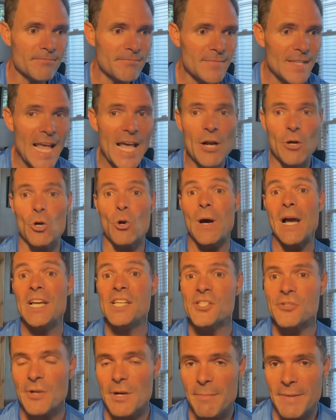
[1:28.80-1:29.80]
ice
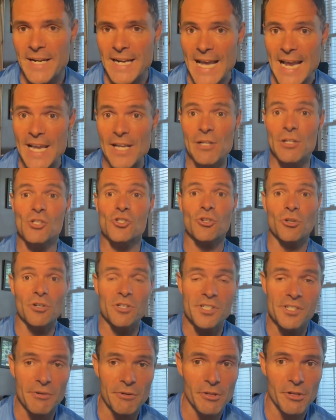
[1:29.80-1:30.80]
cream at night or sugar
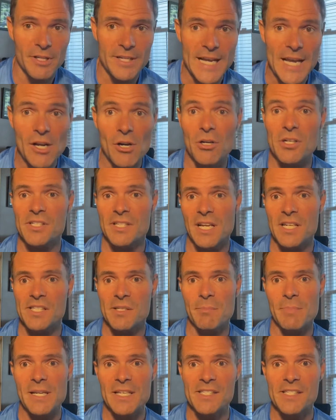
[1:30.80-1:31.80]
cereal at night or a slice of
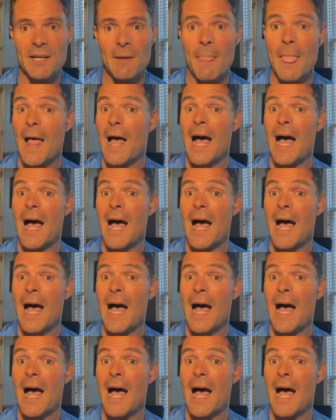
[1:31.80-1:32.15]
pizza.